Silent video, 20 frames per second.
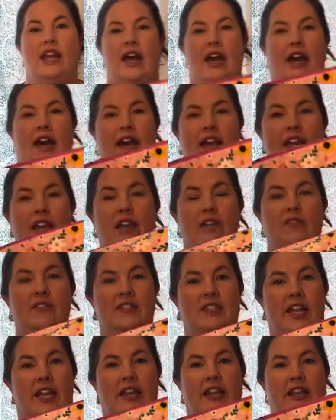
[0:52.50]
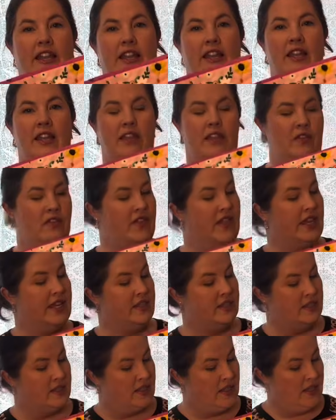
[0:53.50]
I have done
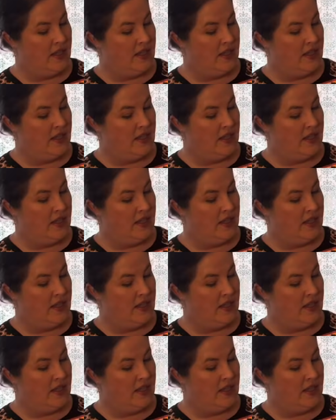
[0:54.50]
this